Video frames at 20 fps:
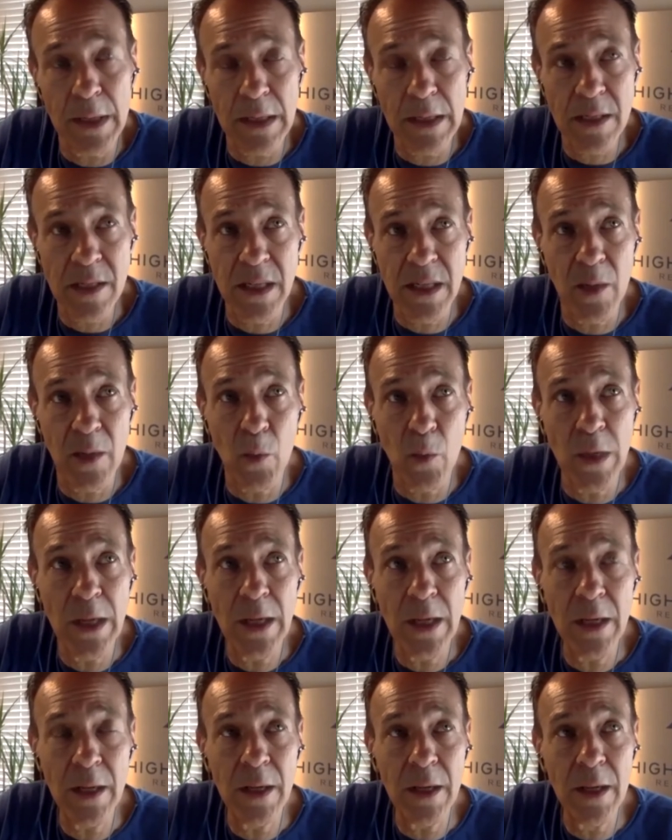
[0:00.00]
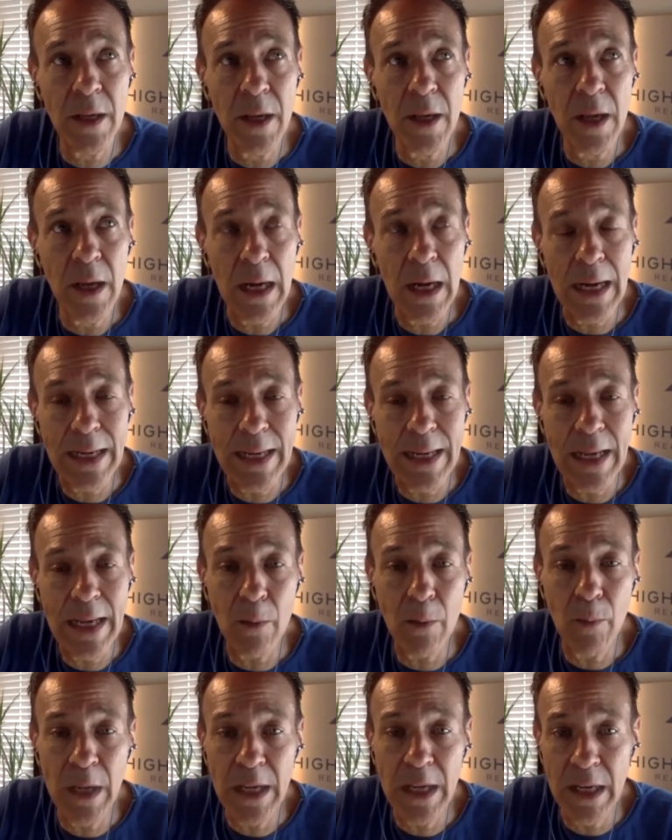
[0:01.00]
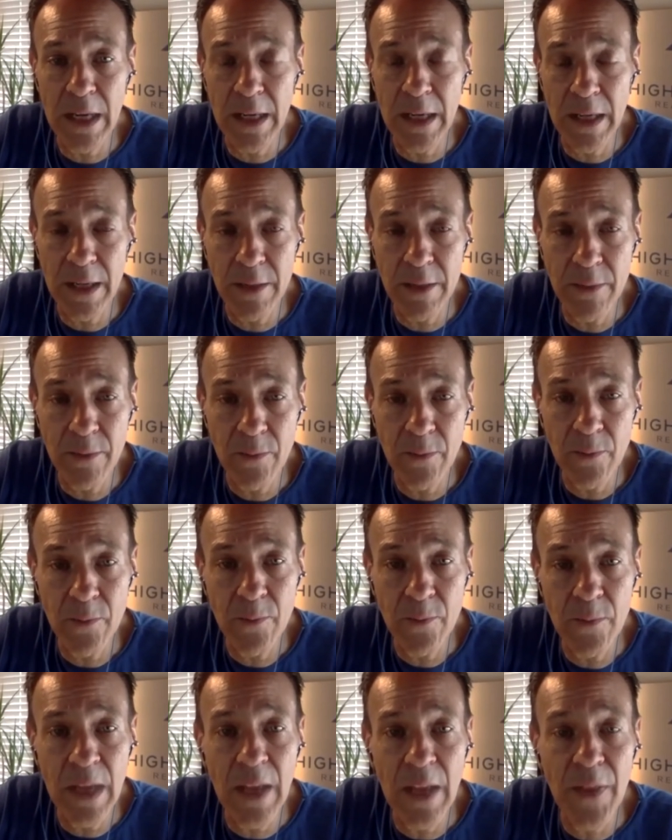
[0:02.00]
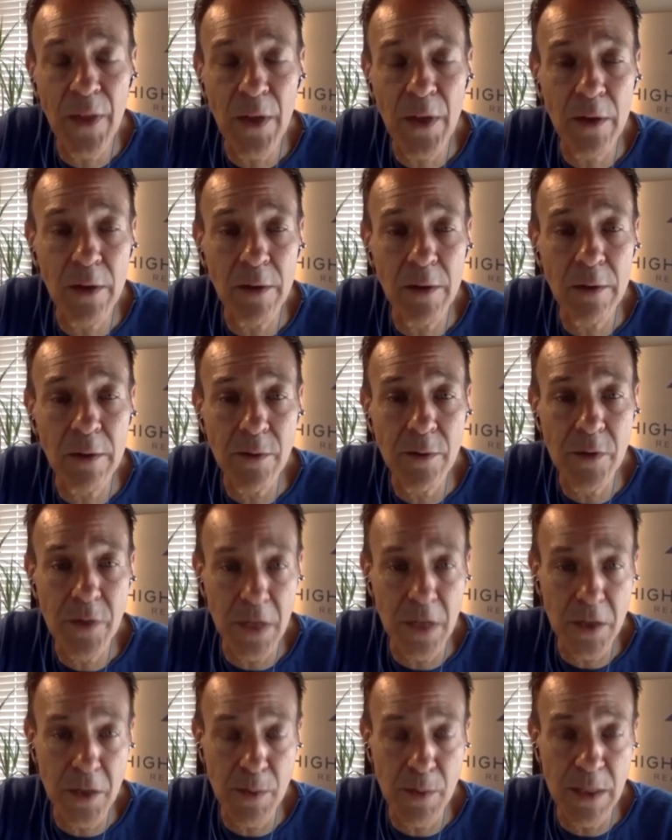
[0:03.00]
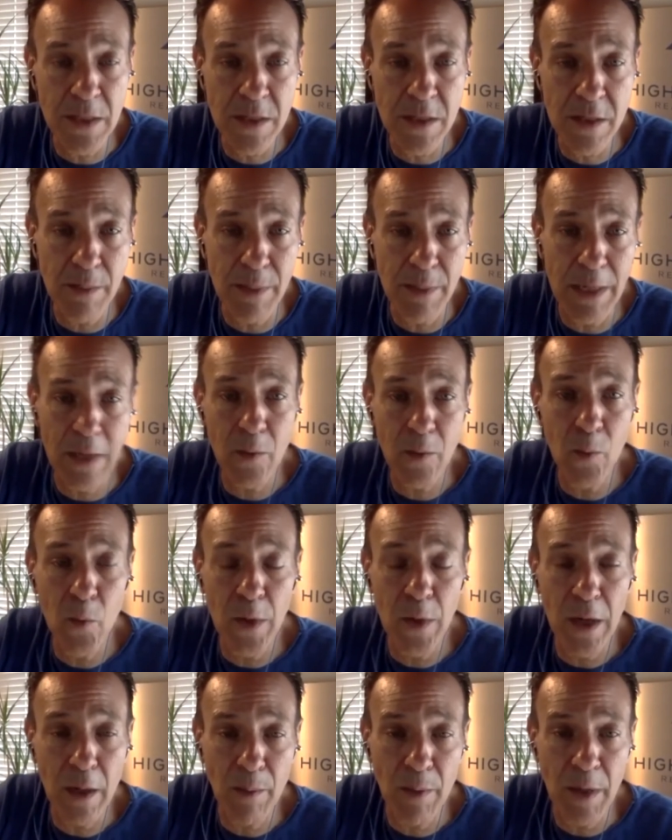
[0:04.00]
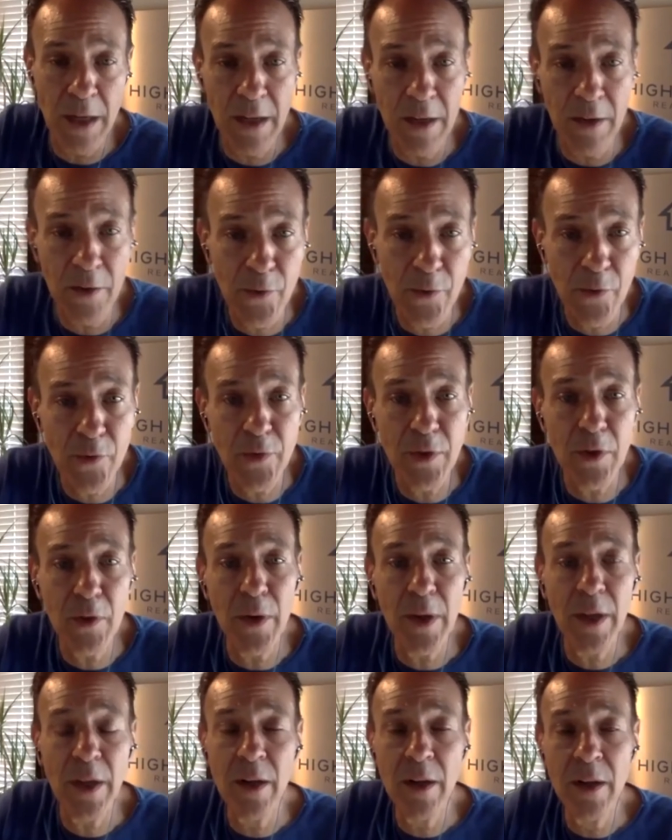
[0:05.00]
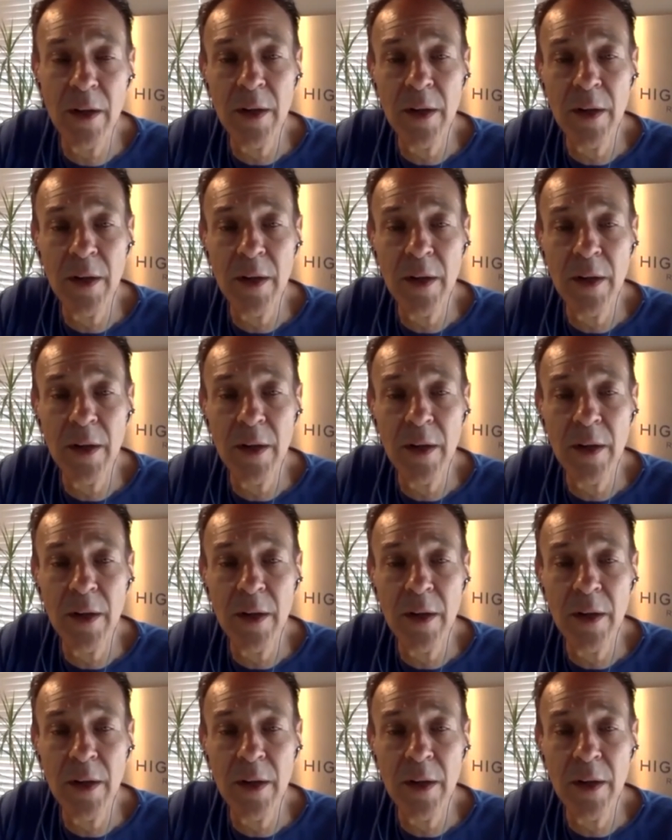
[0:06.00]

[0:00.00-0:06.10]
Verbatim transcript: I said, I can't make any ethical judgments about what anybody else is doing.